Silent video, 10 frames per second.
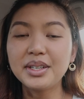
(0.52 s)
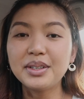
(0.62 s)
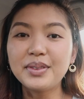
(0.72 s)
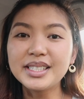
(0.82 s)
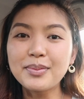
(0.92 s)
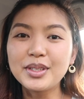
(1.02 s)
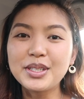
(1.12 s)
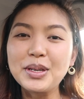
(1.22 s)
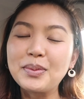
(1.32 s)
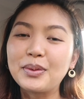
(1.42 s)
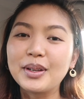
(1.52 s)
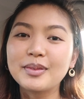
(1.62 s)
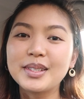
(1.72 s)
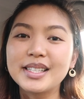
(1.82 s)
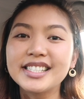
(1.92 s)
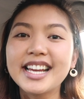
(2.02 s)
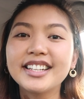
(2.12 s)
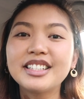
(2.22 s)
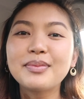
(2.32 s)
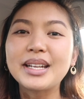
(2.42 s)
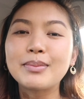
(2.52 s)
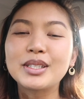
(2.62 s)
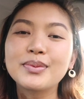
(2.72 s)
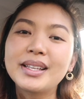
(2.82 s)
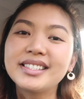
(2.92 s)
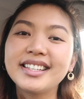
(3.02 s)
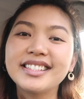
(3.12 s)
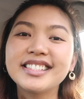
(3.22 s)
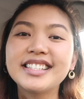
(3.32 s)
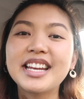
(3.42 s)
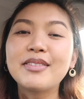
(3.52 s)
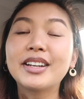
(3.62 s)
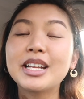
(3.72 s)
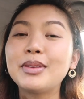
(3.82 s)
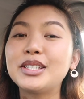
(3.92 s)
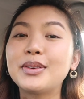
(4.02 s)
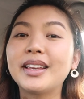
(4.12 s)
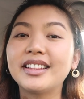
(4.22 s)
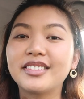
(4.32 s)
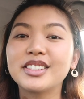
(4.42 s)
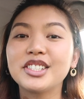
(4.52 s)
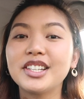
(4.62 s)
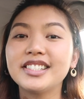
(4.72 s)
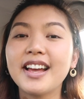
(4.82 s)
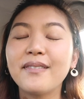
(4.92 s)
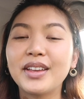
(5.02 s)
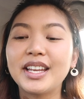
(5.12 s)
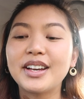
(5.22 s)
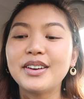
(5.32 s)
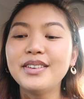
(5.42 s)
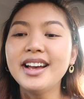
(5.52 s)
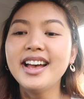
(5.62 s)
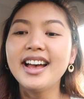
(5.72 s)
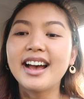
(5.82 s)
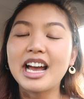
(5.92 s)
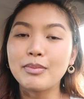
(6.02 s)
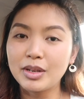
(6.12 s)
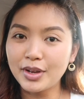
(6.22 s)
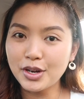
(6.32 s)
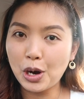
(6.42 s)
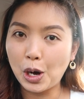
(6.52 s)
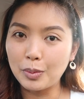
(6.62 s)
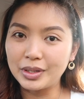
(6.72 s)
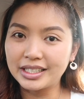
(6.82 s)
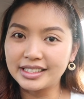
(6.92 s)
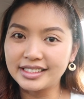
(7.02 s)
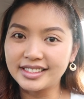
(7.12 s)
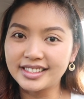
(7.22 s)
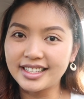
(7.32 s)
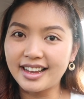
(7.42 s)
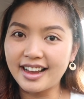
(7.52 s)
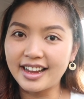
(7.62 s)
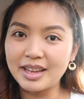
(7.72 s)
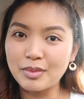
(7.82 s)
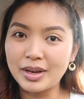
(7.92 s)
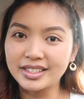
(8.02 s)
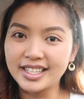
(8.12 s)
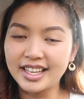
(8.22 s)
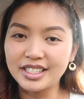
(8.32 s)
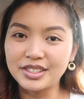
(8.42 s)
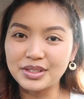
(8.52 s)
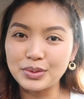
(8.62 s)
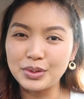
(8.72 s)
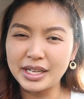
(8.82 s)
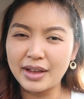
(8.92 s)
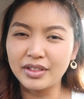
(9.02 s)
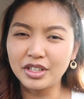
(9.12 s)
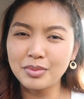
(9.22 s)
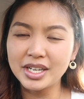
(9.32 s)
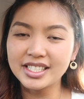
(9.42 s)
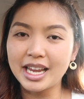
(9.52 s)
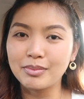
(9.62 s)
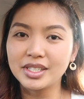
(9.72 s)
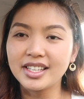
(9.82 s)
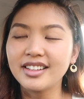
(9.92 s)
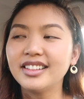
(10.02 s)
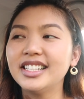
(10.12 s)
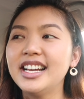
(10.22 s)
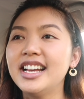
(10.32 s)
What's up YouTube? Welcome to the channel. My name is Wendy and today we're going to be doing a little chit chat video. I'm in my car because I am about to head into school, have a little bit of time to kill.